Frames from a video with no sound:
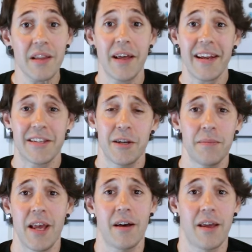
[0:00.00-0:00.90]
like
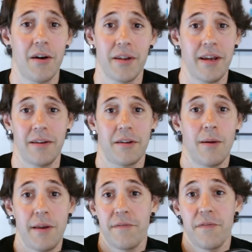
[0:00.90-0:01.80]
Tim Gallaudet
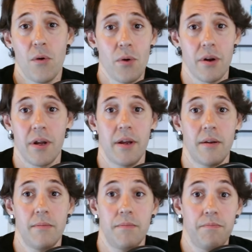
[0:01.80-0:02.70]
coming forward
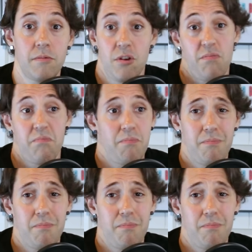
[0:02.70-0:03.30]
and just